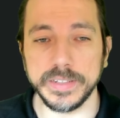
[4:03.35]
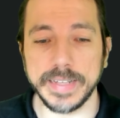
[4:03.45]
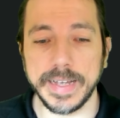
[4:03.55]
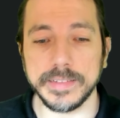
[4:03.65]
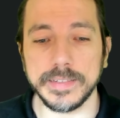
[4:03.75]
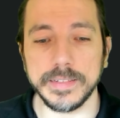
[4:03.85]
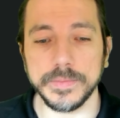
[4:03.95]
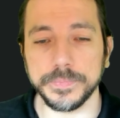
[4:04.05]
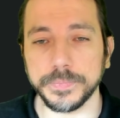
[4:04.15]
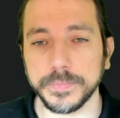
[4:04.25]
that
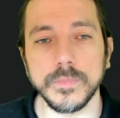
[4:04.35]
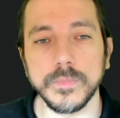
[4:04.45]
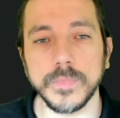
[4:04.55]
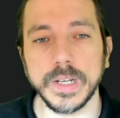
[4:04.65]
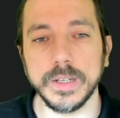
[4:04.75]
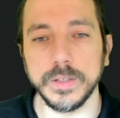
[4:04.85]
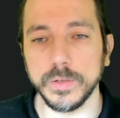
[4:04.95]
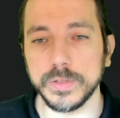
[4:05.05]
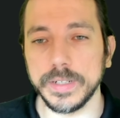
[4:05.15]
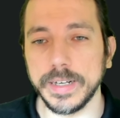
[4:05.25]
those
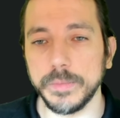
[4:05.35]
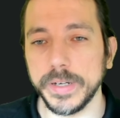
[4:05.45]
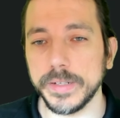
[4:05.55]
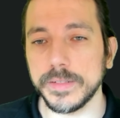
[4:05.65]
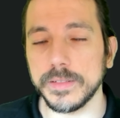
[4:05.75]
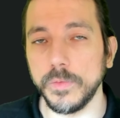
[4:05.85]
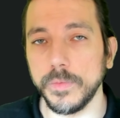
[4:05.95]
numbers,